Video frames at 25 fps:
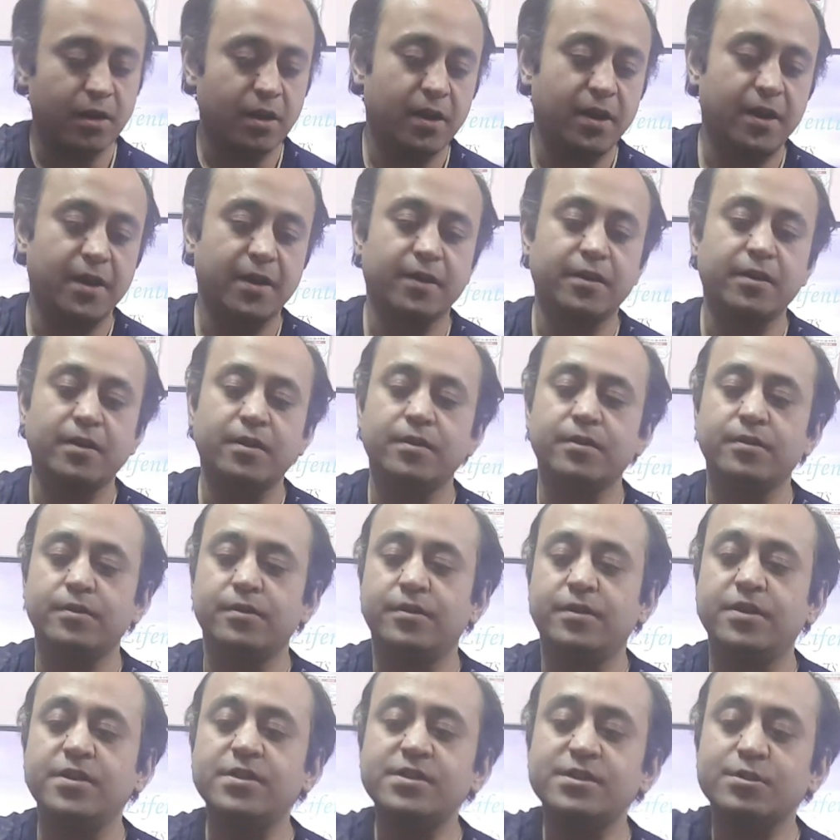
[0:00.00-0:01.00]
and
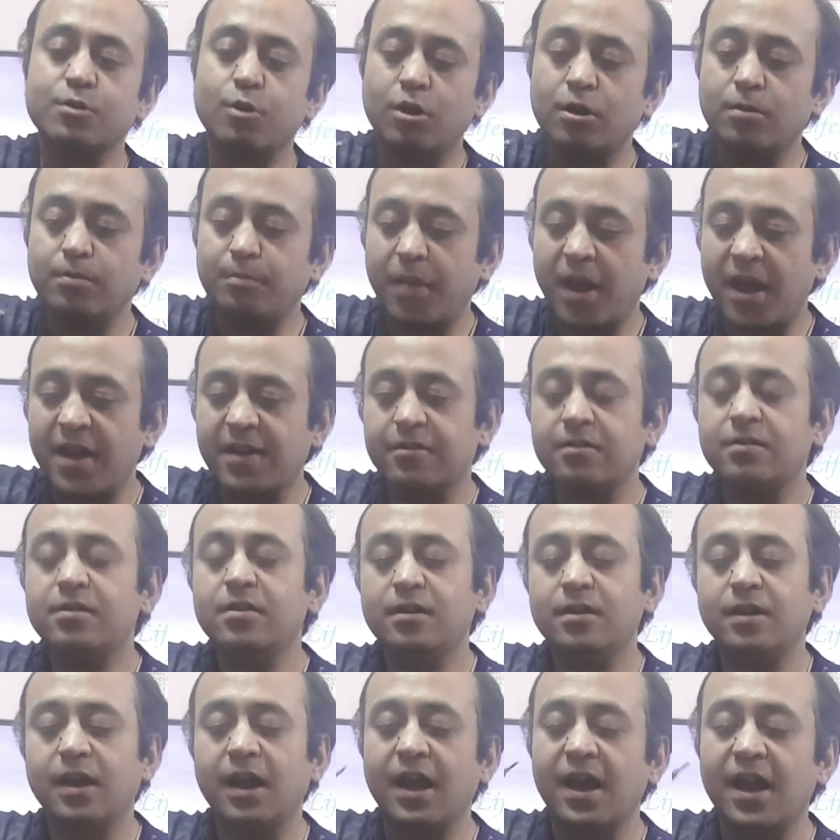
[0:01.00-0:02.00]
this all panel
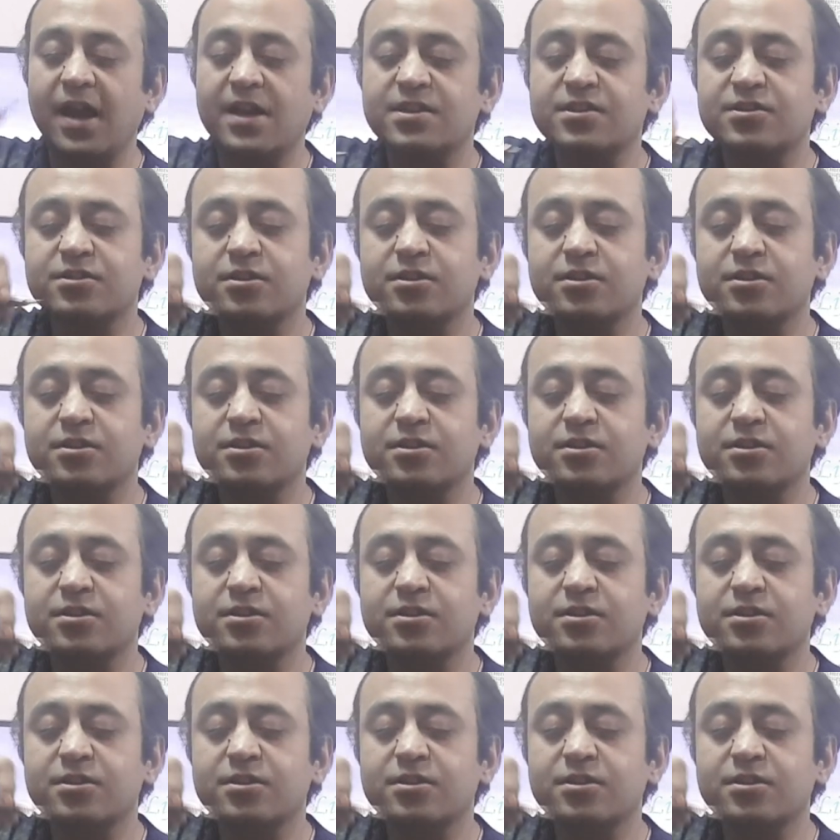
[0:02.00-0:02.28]
has